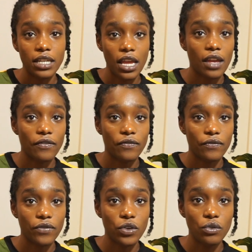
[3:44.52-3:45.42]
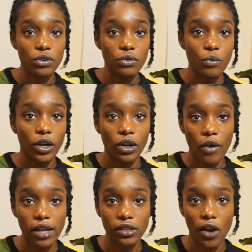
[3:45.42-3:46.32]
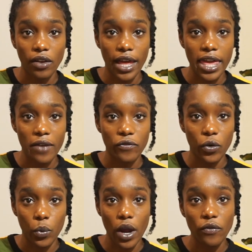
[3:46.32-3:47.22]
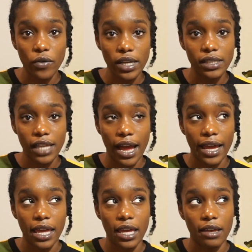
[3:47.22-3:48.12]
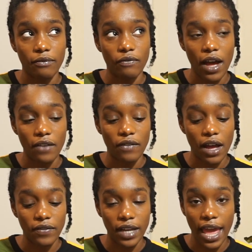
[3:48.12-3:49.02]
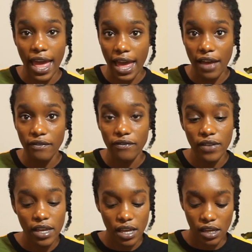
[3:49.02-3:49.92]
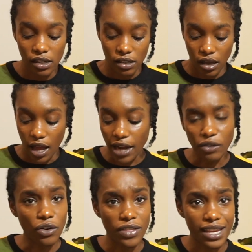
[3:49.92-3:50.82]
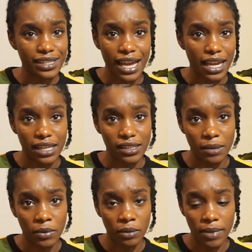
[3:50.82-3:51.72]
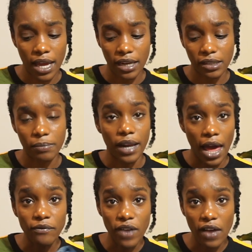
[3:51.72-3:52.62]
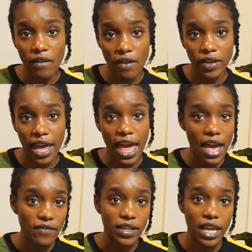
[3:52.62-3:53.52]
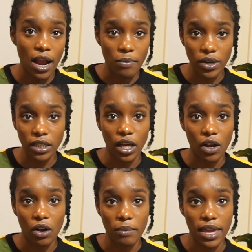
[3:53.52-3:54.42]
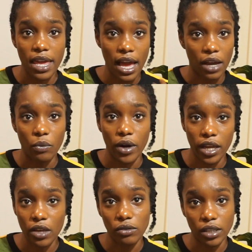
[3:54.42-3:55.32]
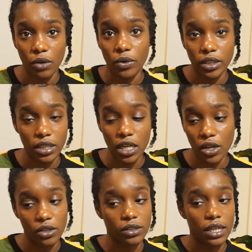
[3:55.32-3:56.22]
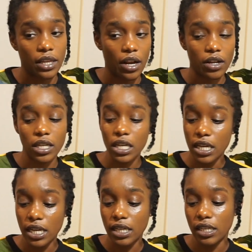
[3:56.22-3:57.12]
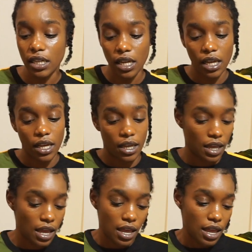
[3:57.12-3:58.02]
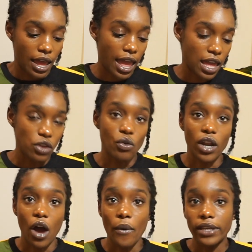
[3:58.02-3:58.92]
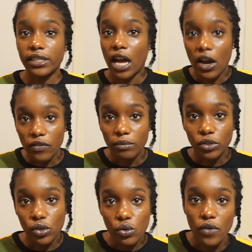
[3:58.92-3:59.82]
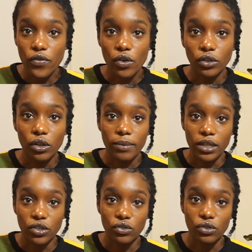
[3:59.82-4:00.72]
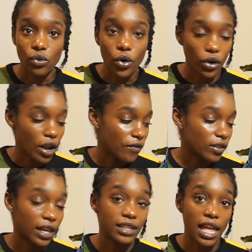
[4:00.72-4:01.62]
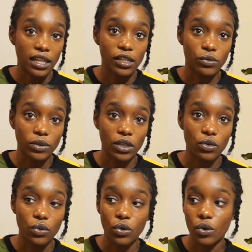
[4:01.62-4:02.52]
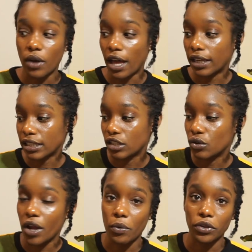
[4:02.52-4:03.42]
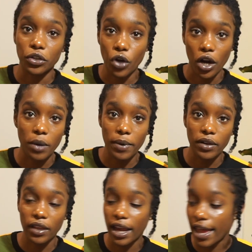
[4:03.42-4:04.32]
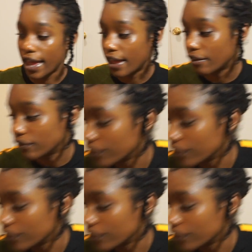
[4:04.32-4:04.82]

If you want to know how tall I am for reference I am 5 5 and a half. I don't know the exact inseam, I'm going to be honest, but I'm 5'5 five, five and a half and they are pretty long on me. I can wear heels, I can wear sneakers, and they are good and you can always cuff them too if you're a bit shorter I feel like that looks really cool I like to do that with the darker pair that I have